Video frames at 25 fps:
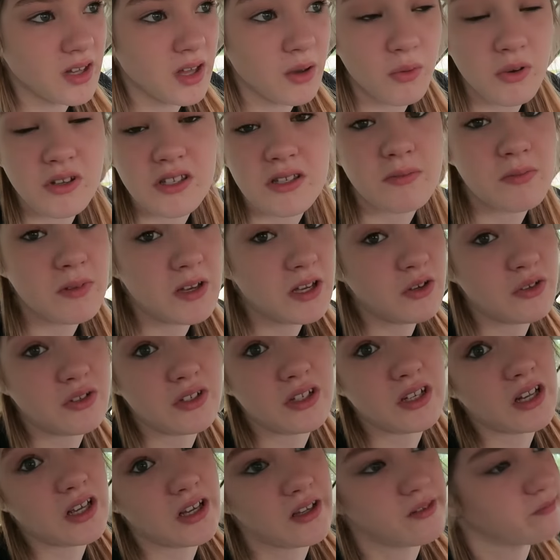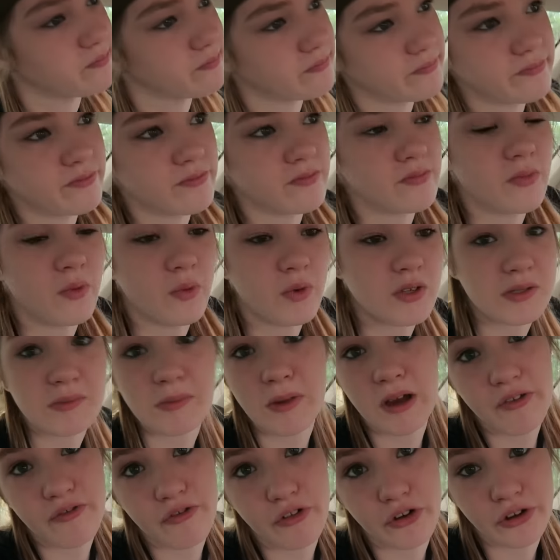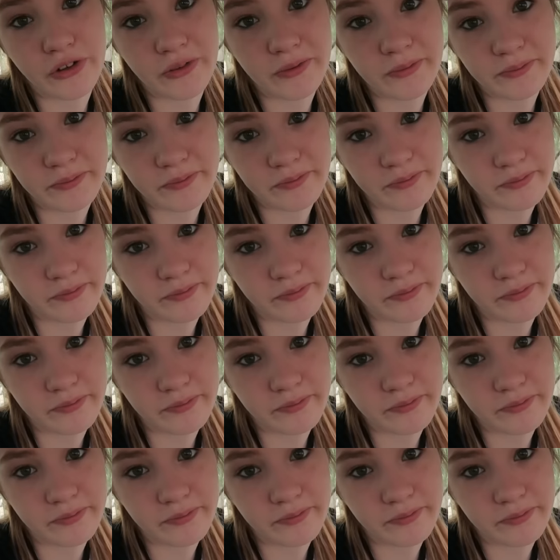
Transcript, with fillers: it wasn't me who did it. It wasn't my fault.